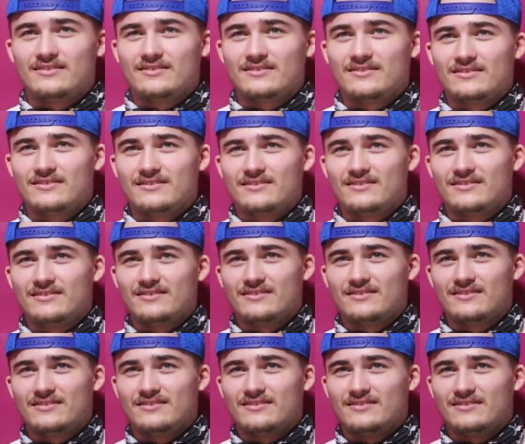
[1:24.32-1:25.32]

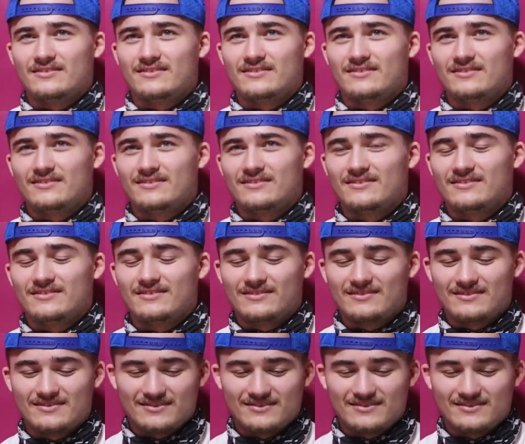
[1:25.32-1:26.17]
Nothing is said.